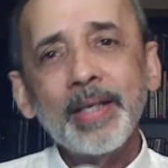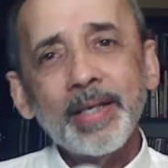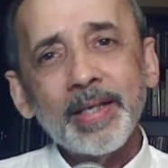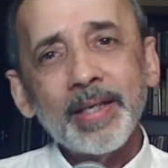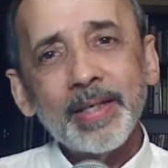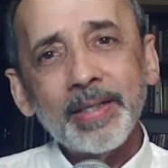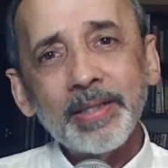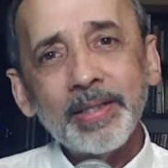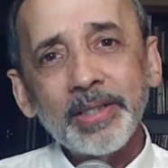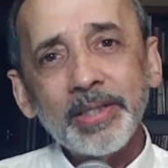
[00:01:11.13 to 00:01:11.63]

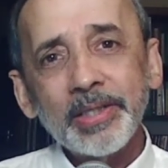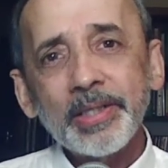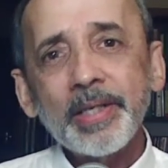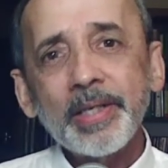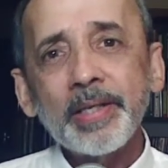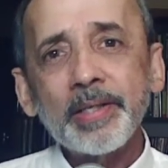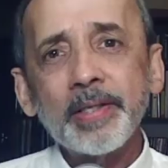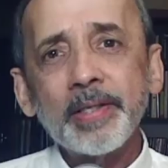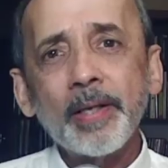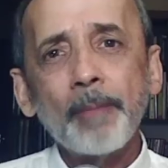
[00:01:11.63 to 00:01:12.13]

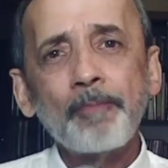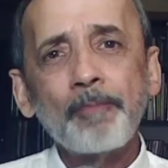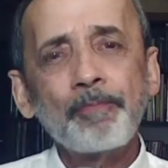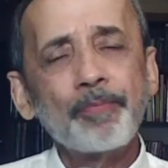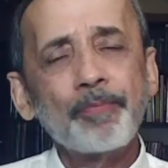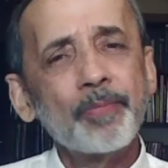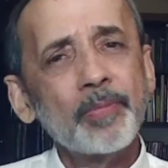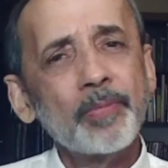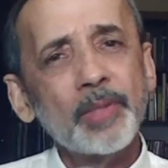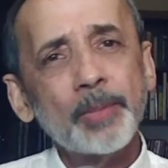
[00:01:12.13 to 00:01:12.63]
Instead,
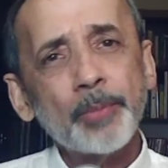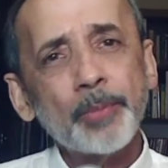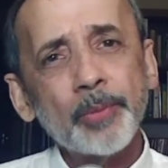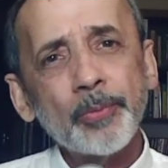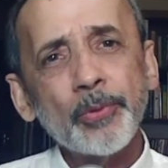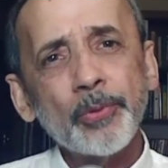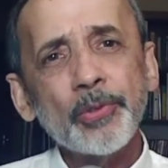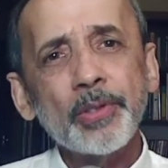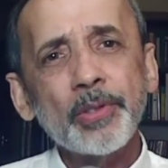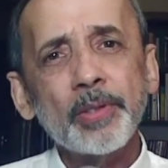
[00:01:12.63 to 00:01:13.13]
the
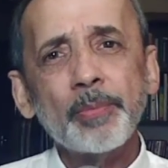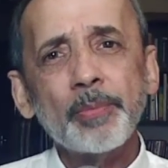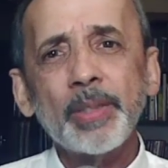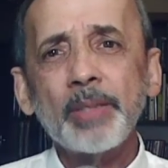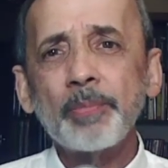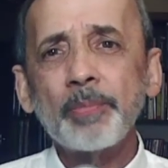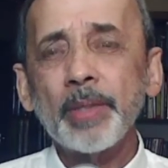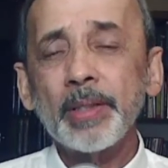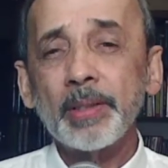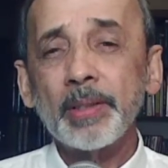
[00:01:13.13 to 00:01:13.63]
proposal
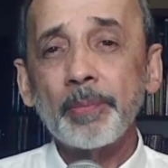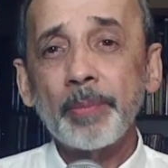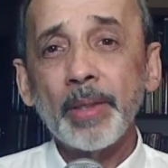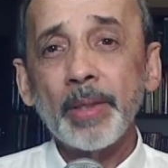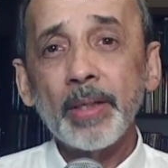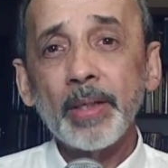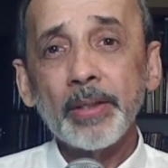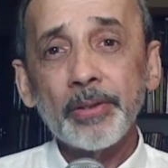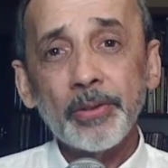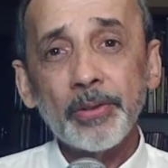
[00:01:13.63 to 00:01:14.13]
made by the
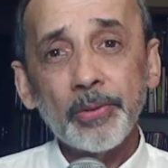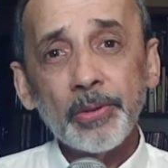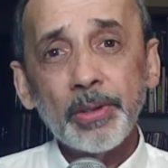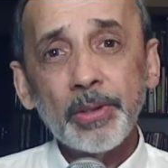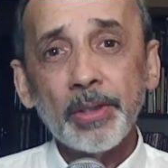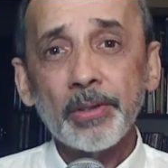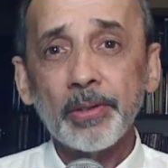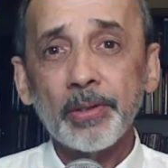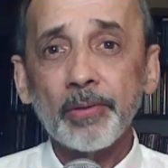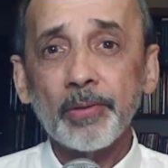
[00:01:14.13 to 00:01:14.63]
Bar
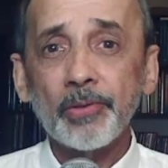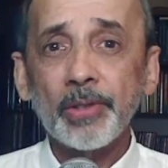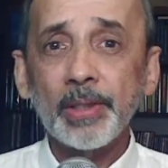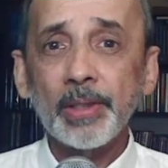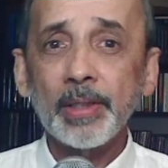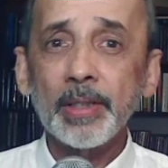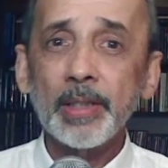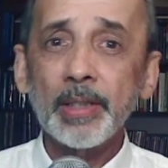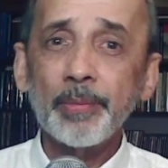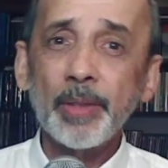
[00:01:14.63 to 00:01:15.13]
Association of Sri
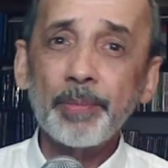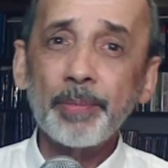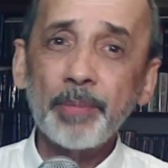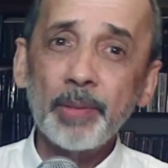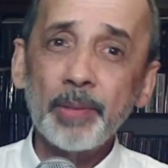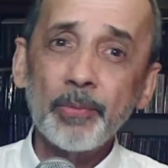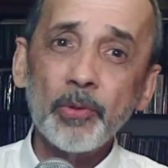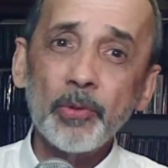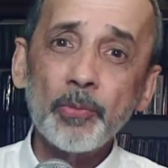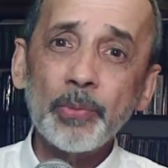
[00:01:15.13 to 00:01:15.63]
Lanka might
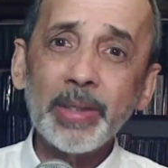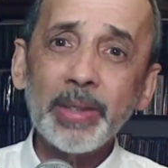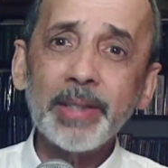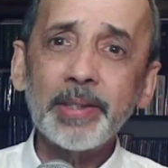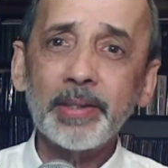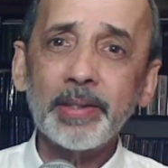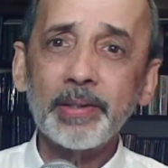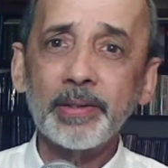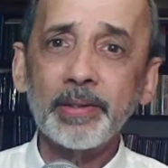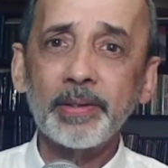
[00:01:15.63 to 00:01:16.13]
be more
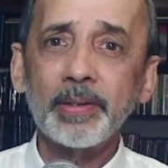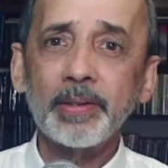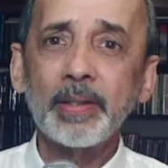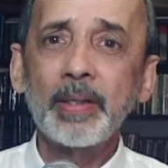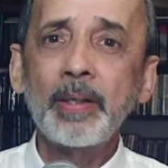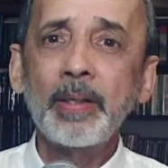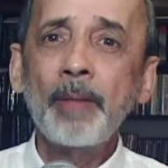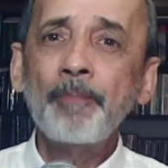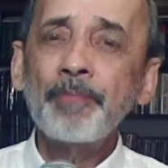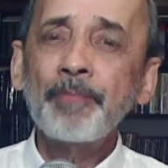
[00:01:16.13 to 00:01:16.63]
practical.
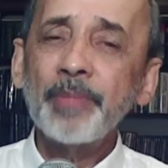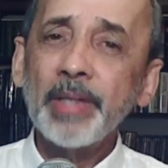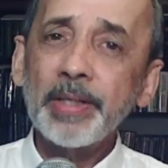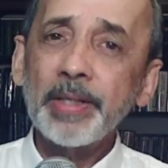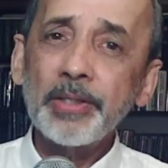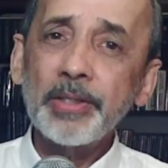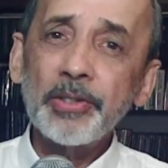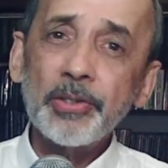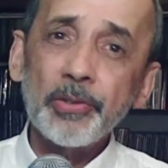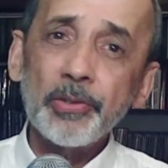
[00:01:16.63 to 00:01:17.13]
That
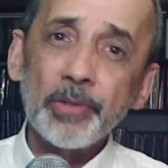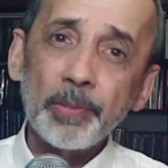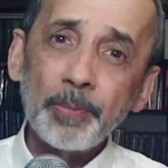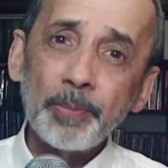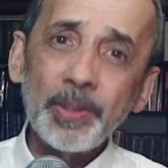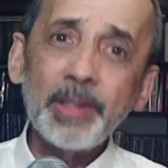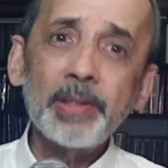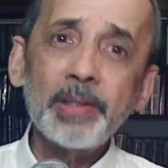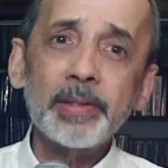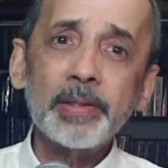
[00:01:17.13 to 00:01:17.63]
is to
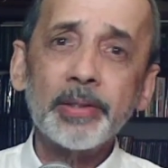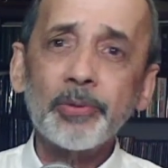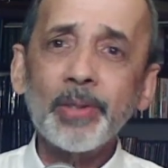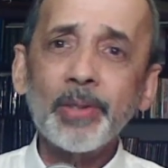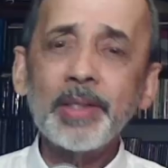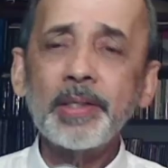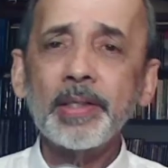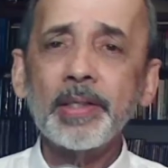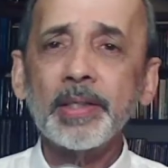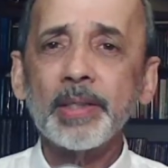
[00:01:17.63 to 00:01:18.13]
repeal the
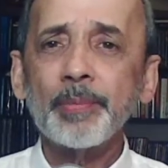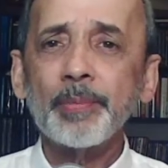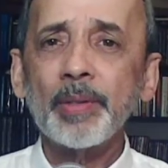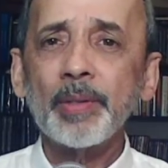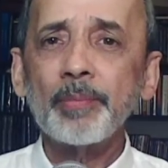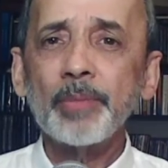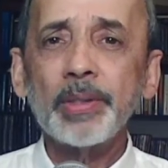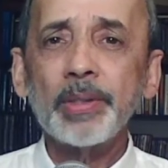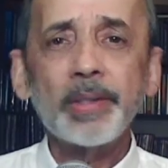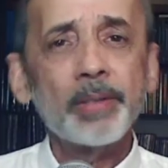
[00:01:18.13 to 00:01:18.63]
20th
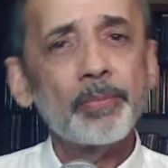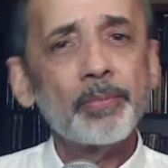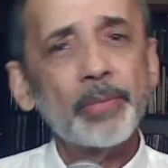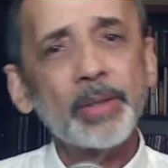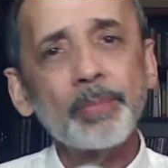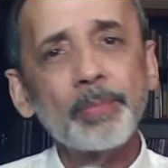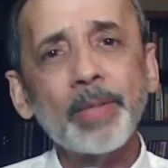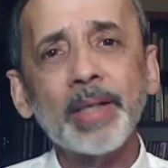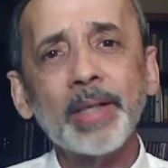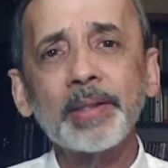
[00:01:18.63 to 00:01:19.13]
Amendment and
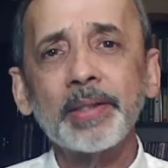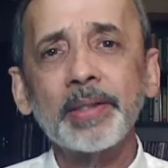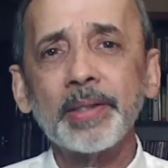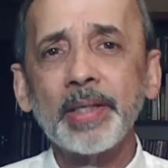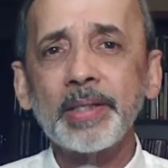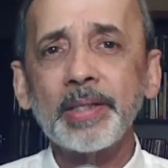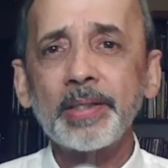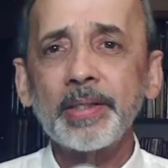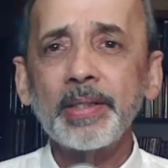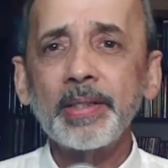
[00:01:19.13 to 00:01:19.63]
bring back the
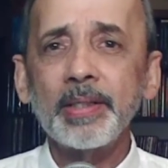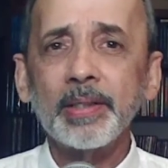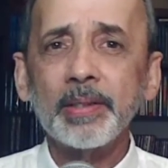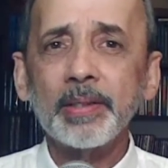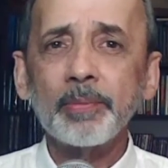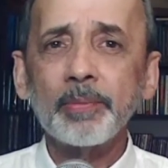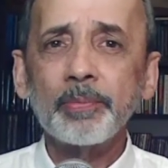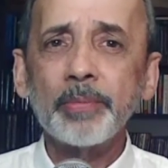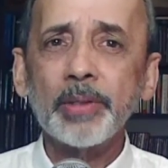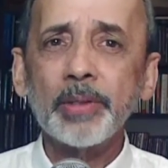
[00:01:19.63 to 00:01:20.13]

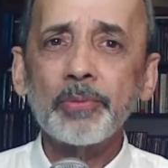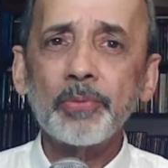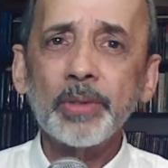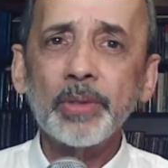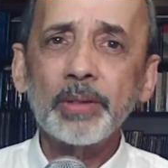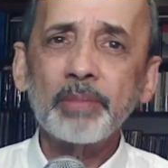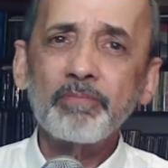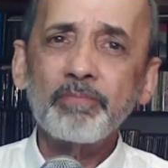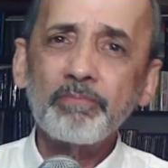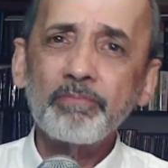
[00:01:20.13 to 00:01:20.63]
19th, but
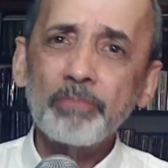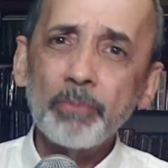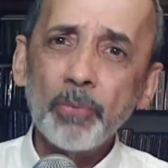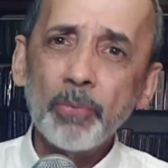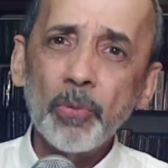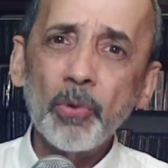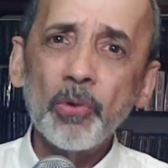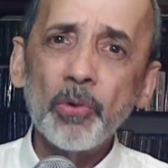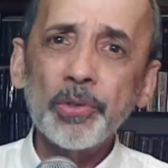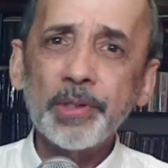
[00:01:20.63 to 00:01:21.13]
with
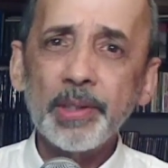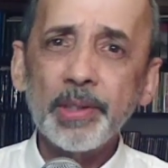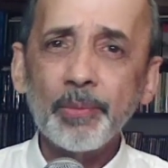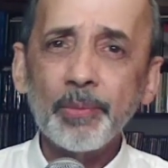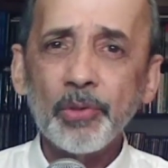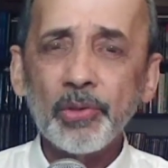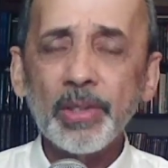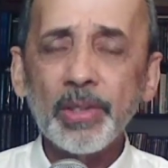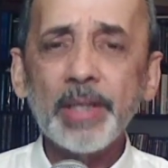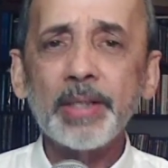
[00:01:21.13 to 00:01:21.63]
more
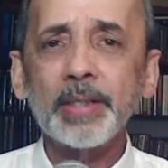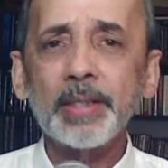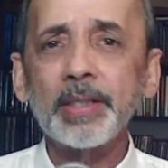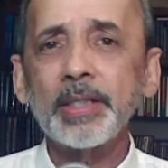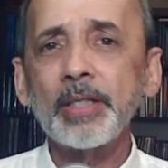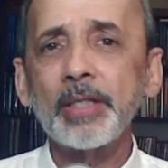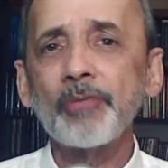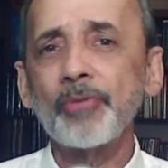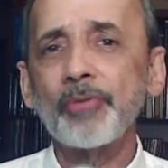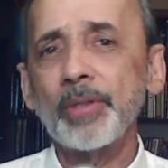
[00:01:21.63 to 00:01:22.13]
democratic
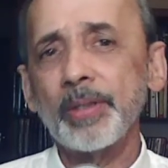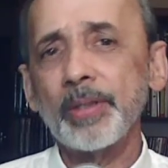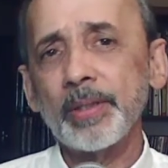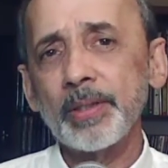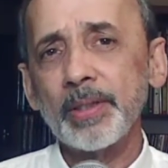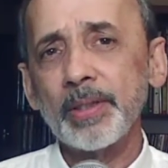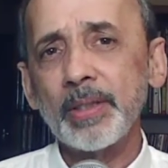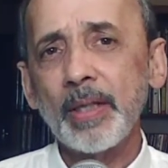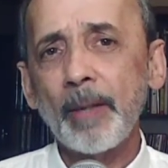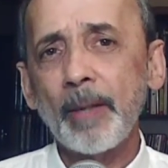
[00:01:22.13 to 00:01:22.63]
safeguards.